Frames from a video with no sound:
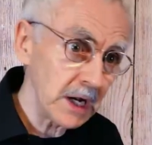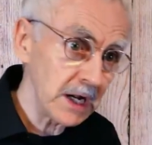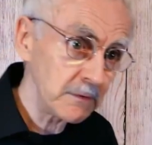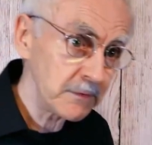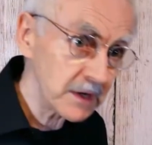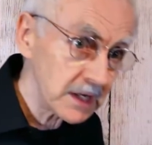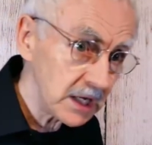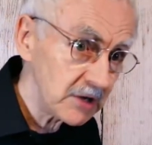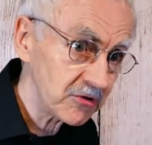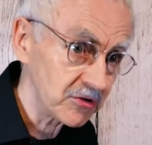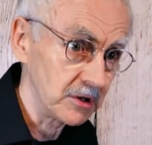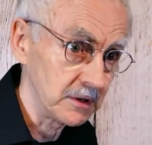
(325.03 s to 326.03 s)

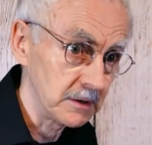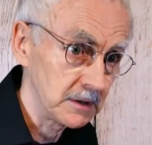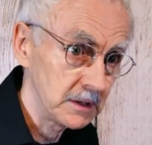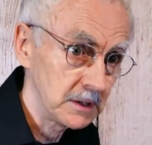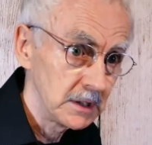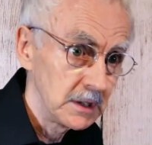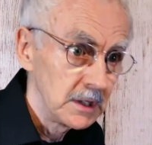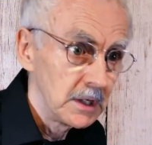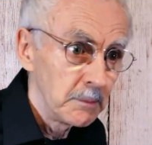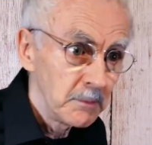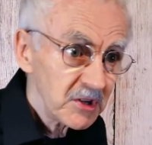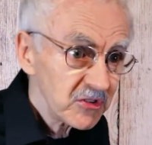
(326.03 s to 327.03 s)
edification.
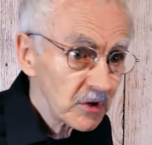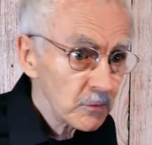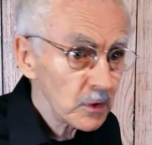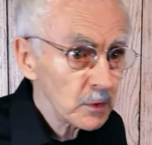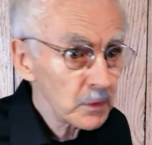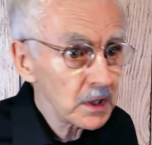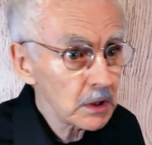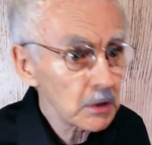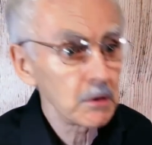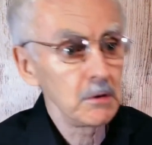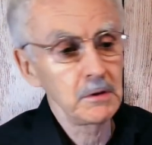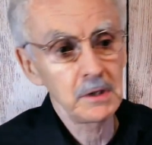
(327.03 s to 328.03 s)
Much of what we
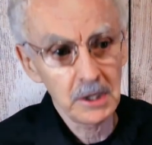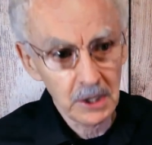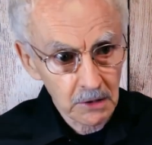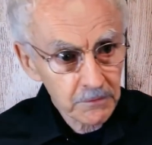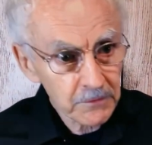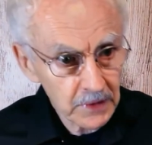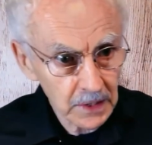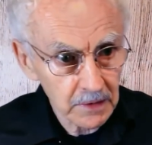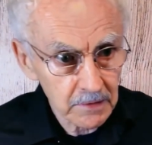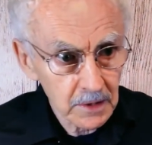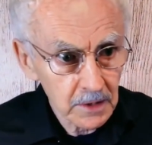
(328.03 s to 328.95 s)
learned in our faith